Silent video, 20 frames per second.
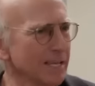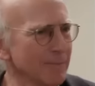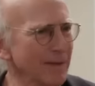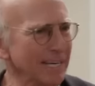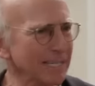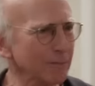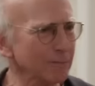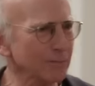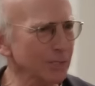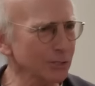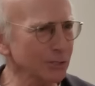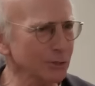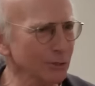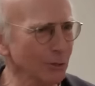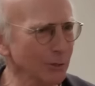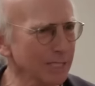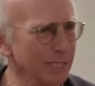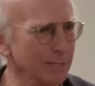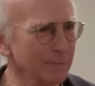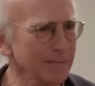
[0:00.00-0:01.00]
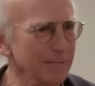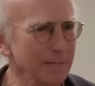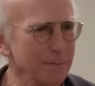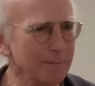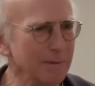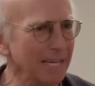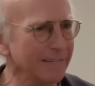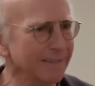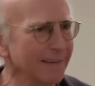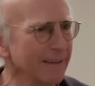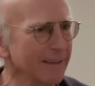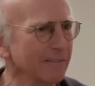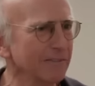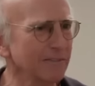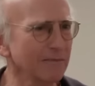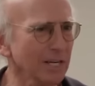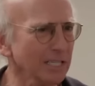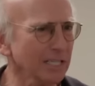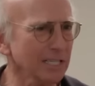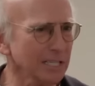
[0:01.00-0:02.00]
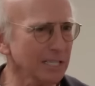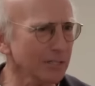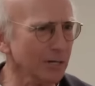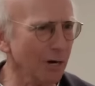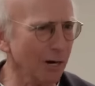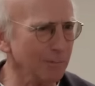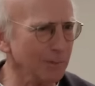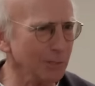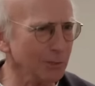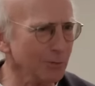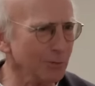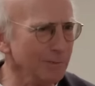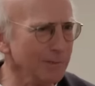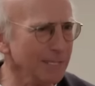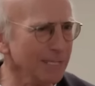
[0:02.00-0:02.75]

You make up the story to me about fucking a garbage woman?